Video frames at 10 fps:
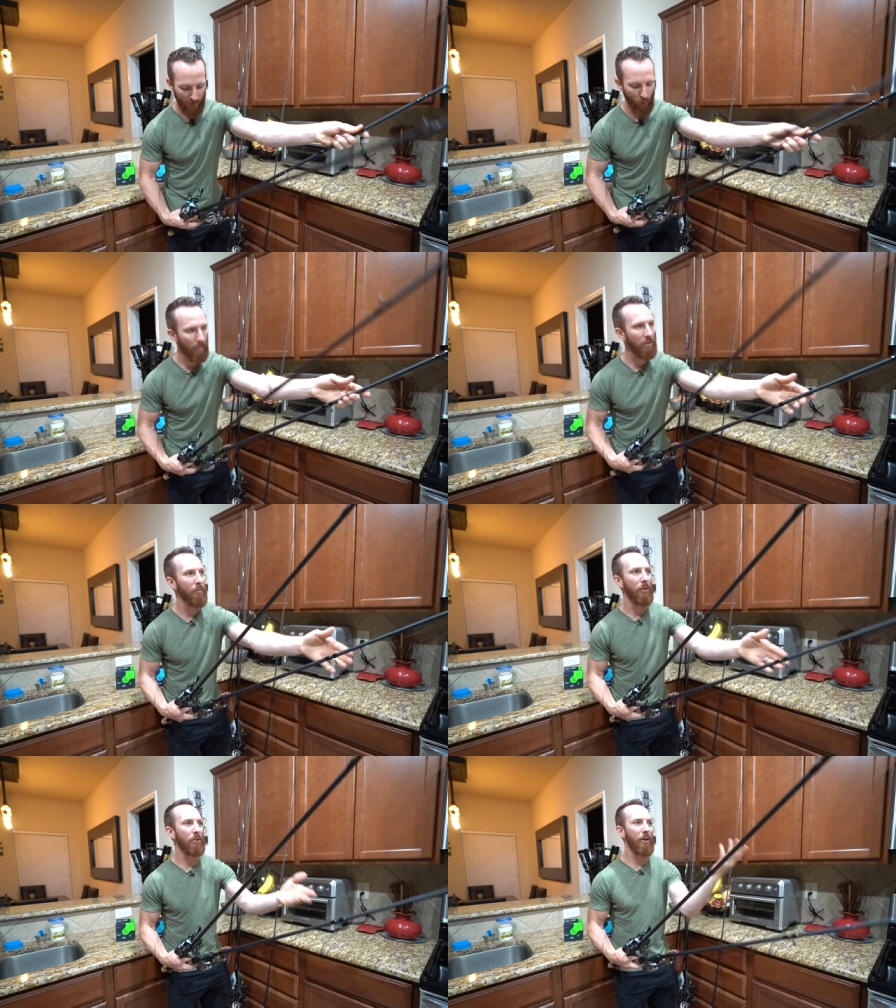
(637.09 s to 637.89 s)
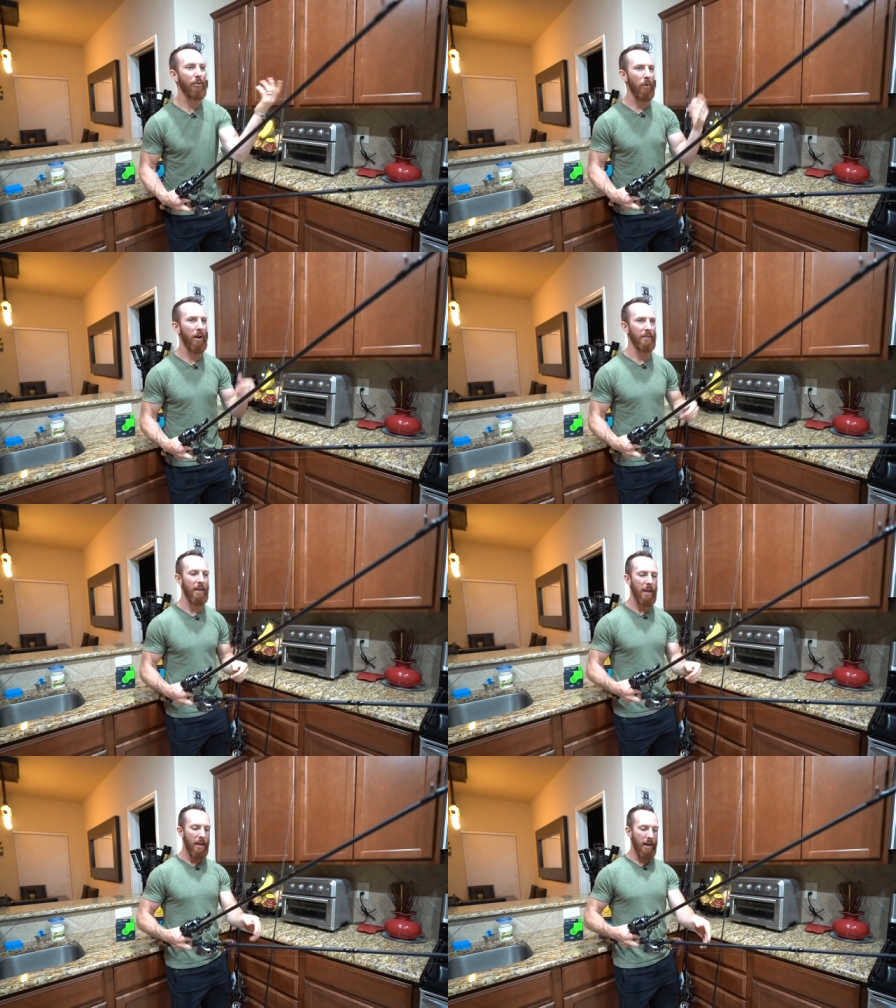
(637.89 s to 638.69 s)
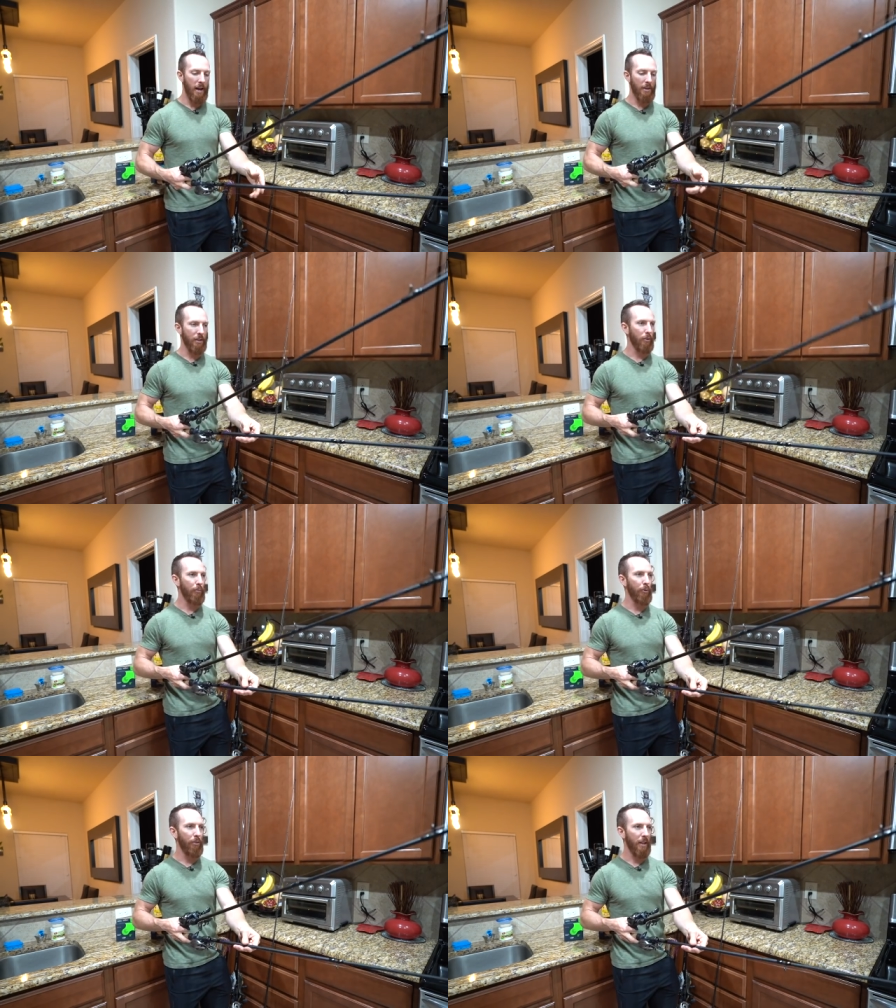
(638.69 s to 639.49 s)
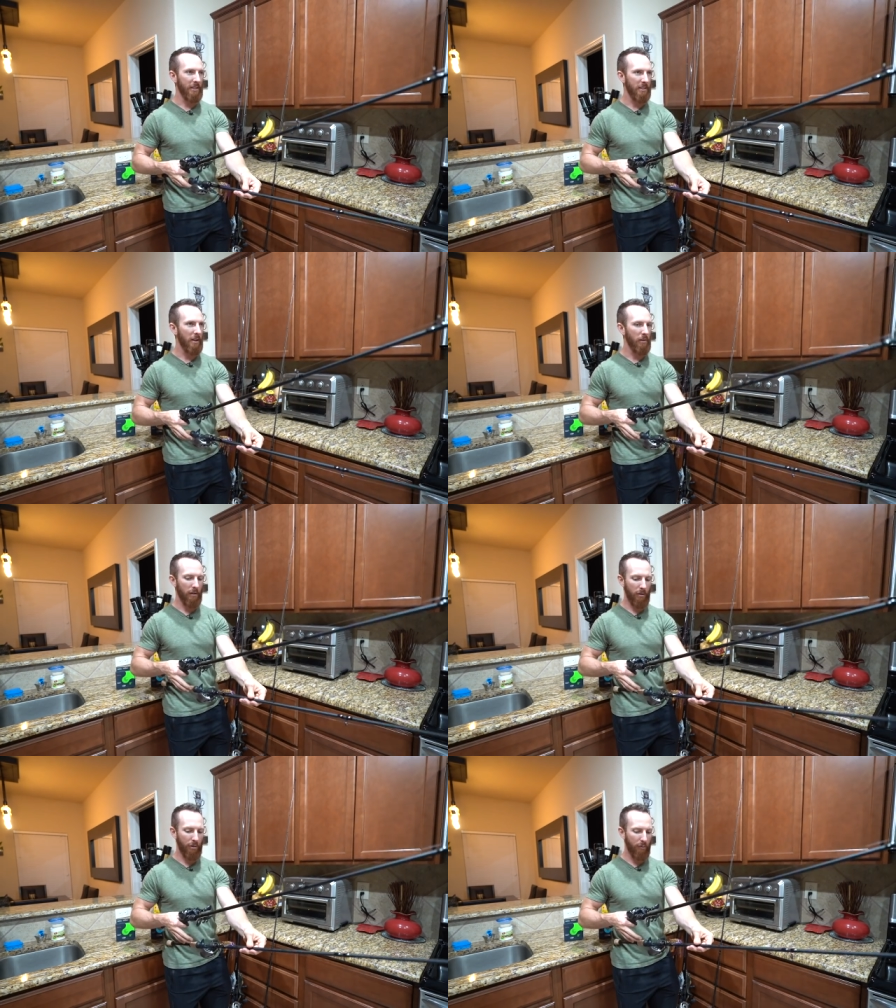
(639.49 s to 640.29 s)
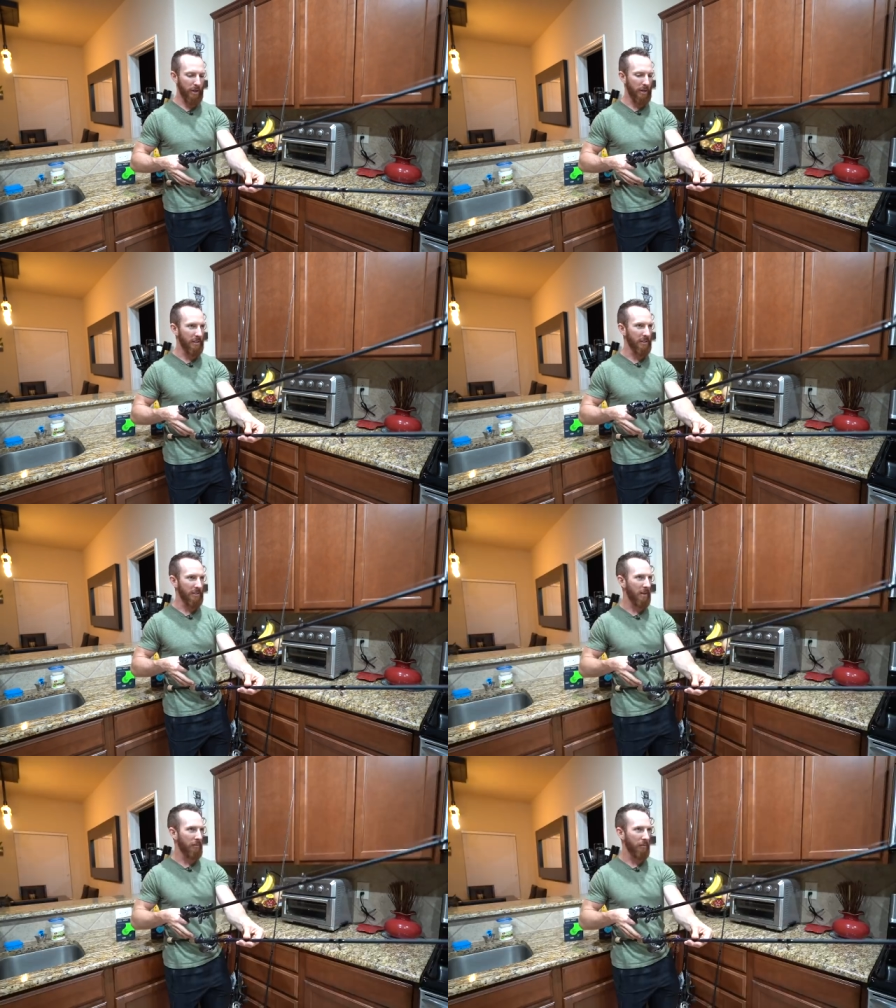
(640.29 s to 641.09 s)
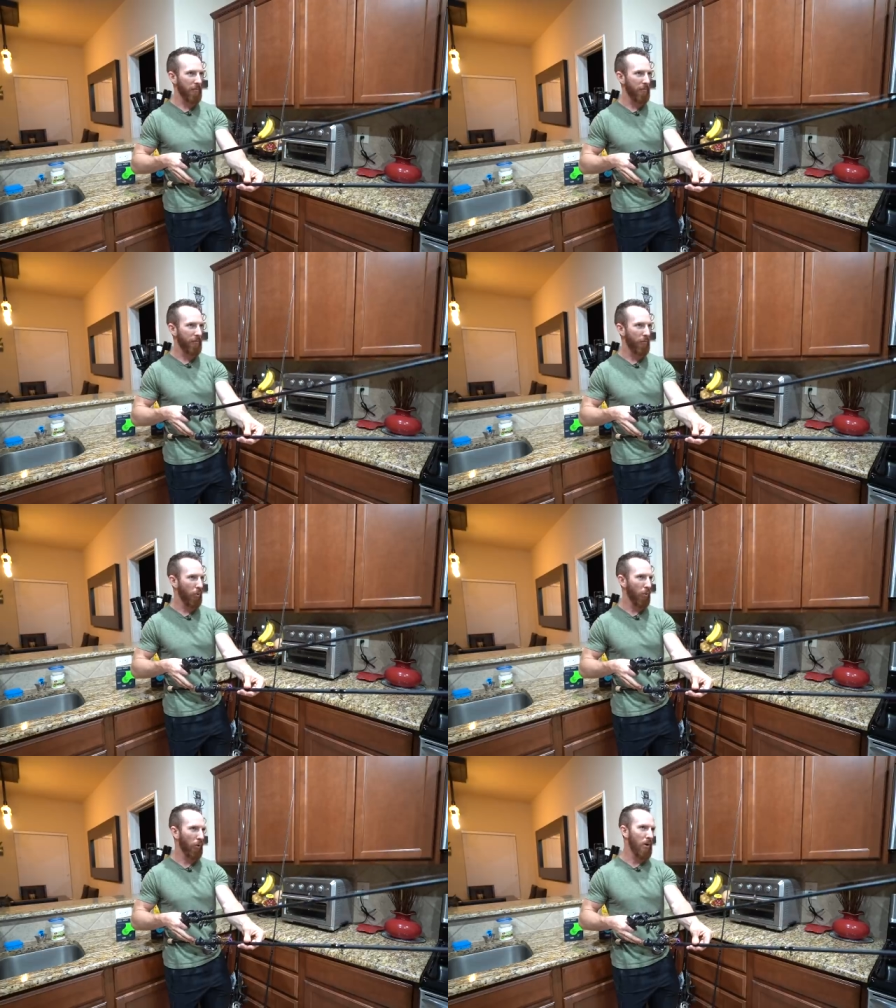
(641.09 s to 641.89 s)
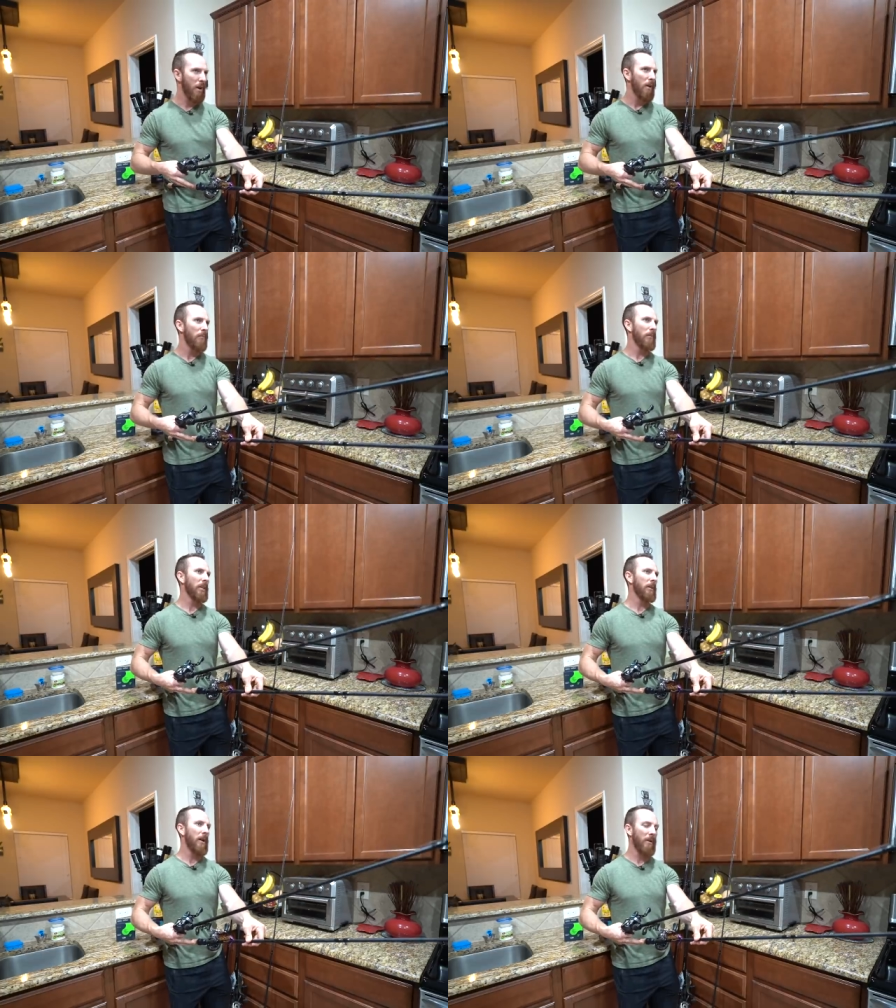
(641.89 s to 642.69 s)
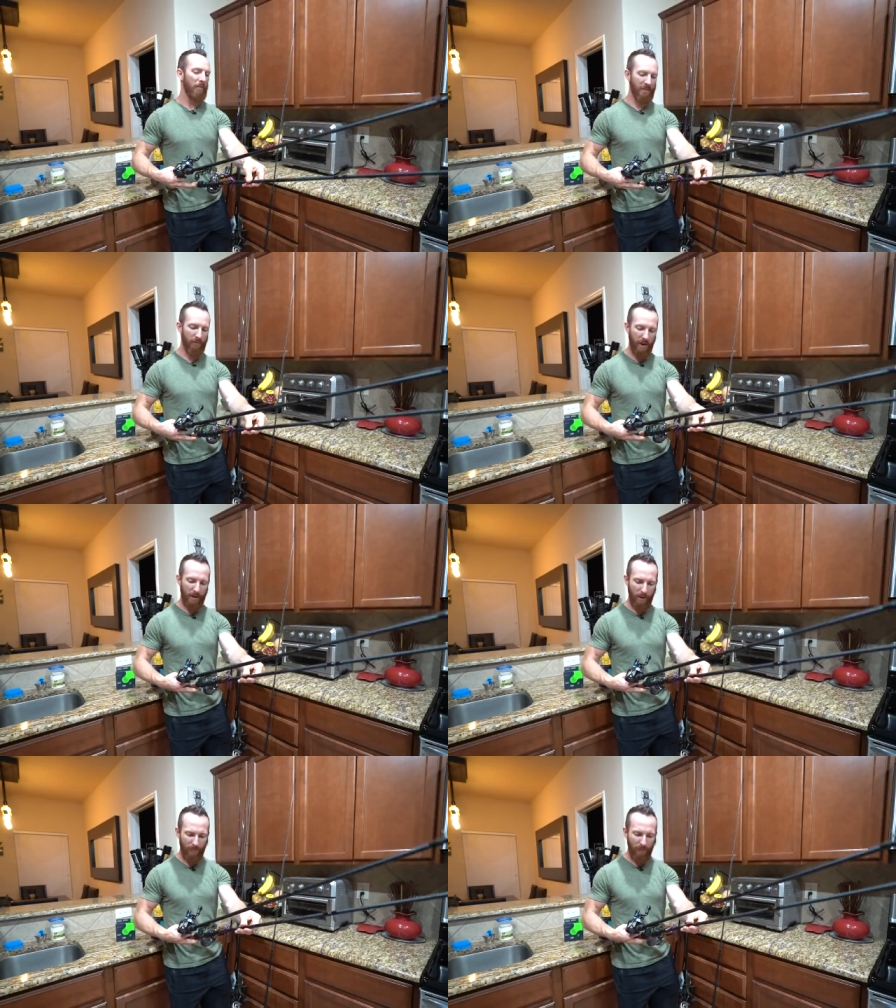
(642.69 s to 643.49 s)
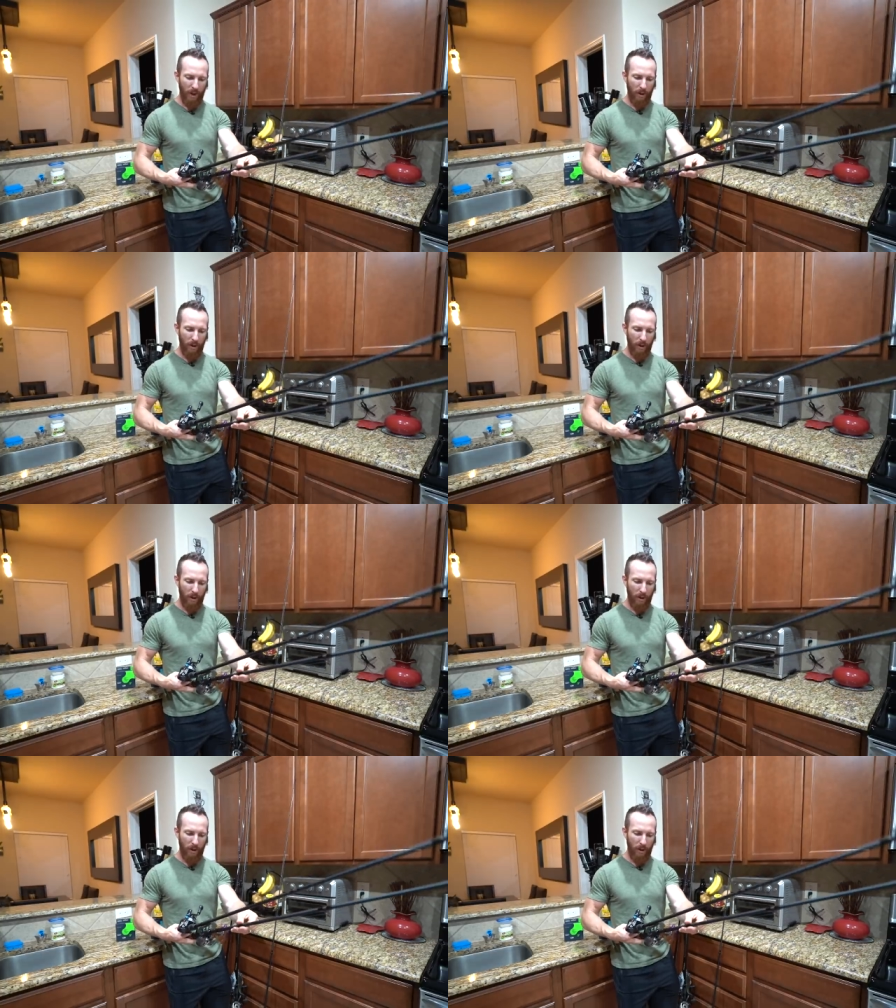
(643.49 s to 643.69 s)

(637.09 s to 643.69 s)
I won't mention much about the rods. Uh, I think they're both like 7.3 to 7.4 medium heavies right here.